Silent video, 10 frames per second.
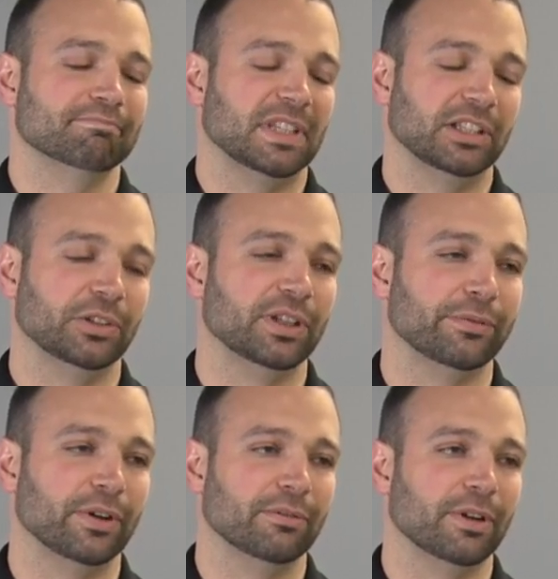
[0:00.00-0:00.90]
a little
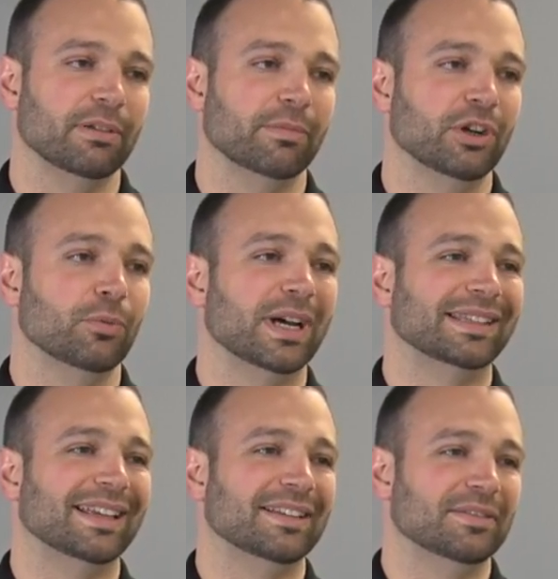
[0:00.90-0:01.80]
different, right? We don't
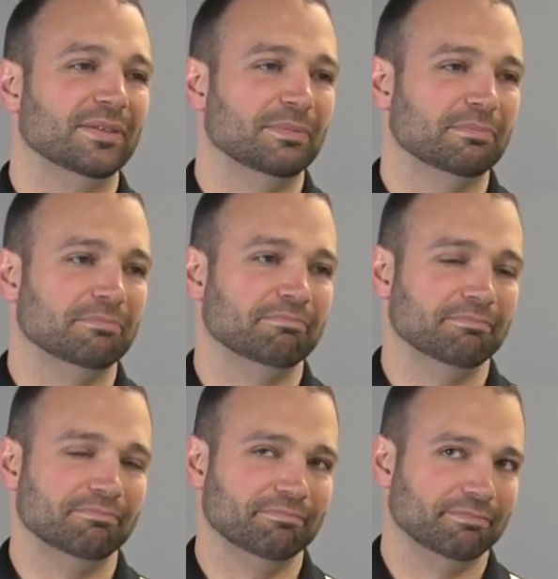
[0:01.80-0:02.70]
want that
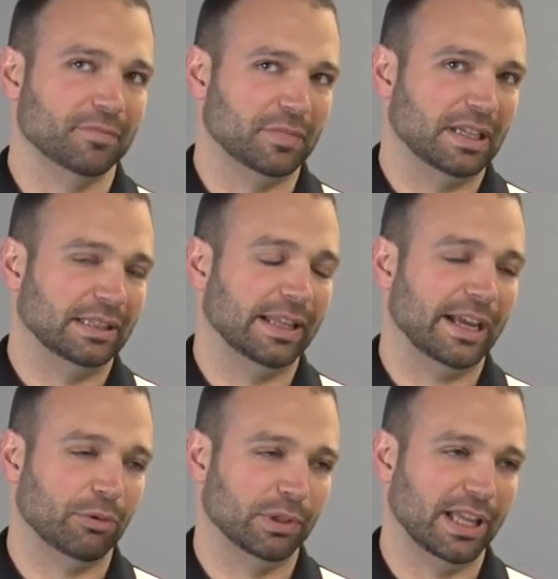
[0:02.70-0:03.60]

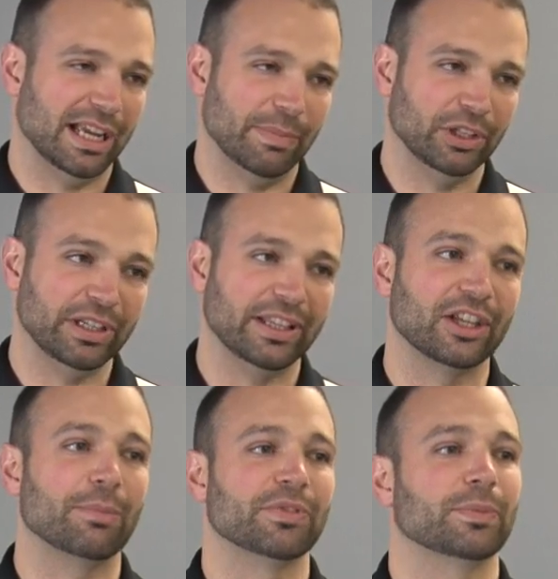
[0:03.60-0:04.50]
lack of reliability that
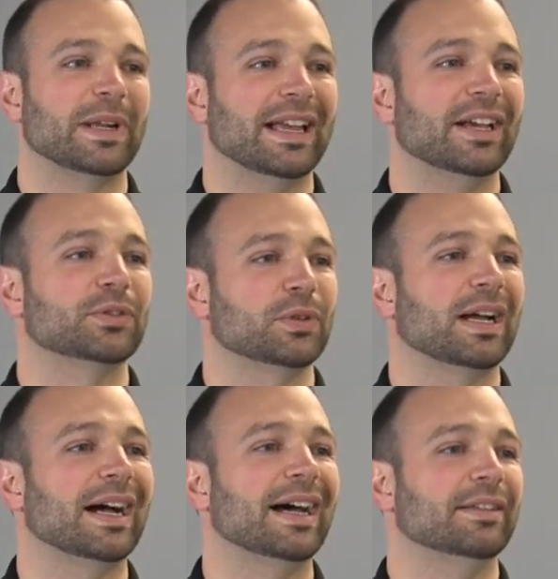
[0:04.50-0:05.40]
comes from an extra
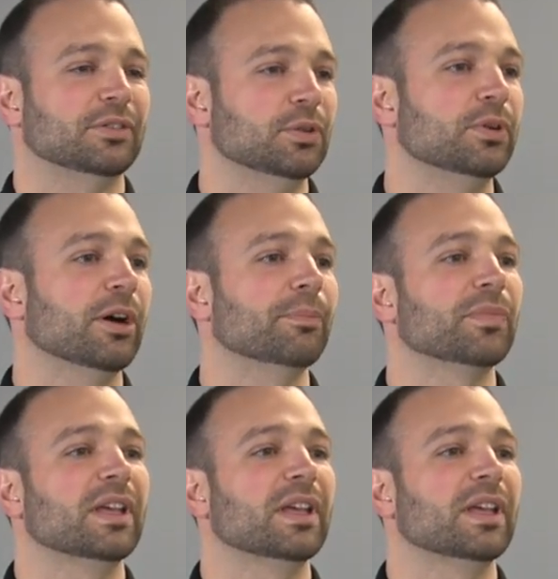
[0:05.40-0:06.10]
hot tune-up.